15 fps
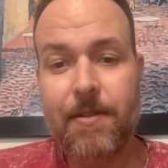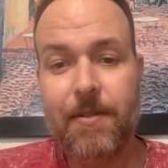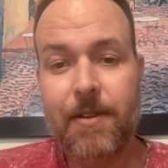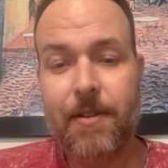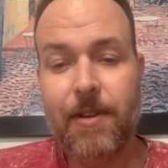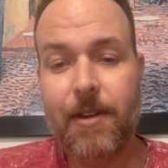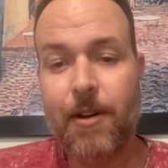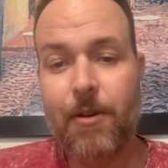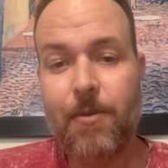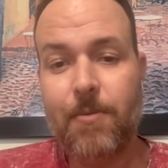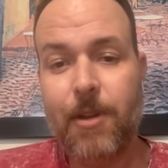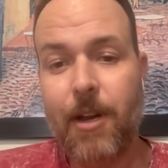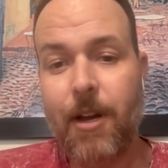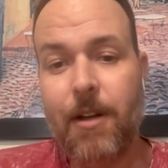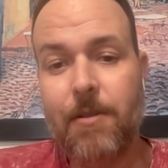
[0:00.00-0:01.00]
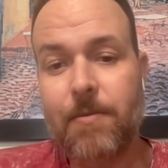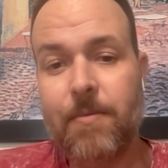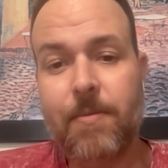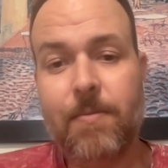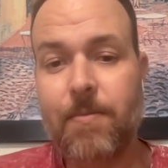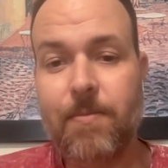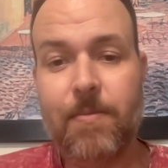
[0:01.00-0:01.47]
you know we
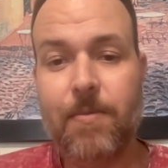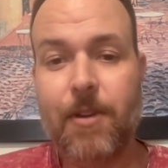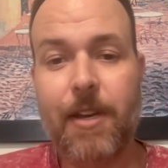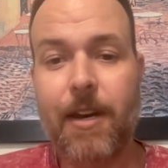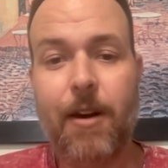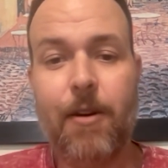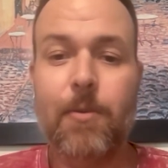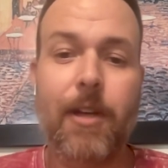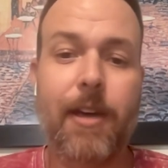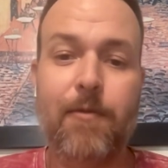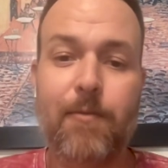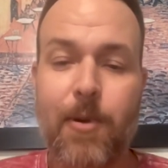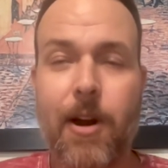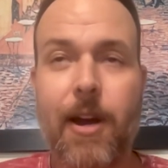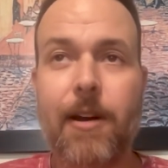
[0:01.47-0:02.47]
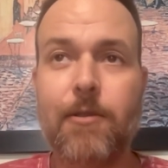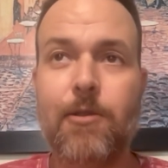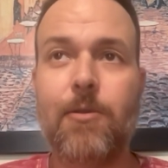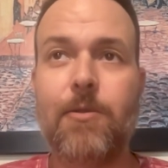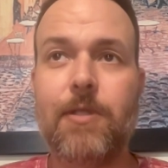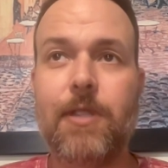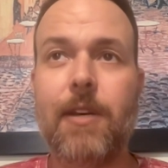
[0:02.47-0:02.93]
all look at our life prior
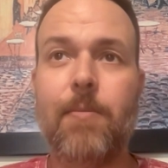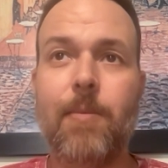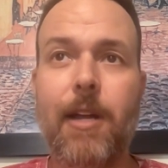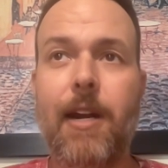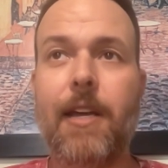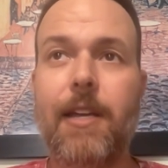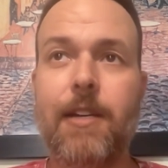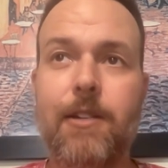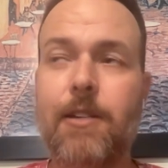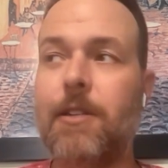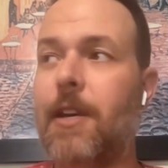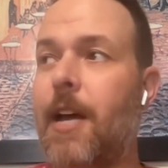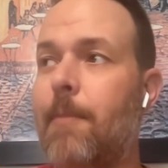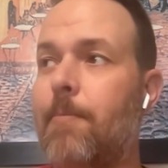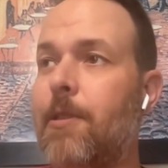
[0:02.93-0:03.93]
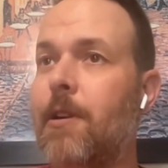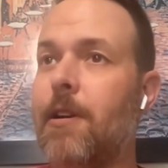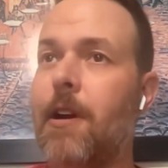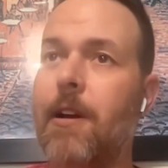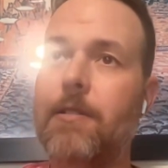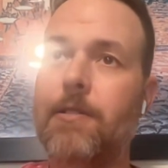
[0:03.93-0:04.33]
to and think man i could just hop in the car and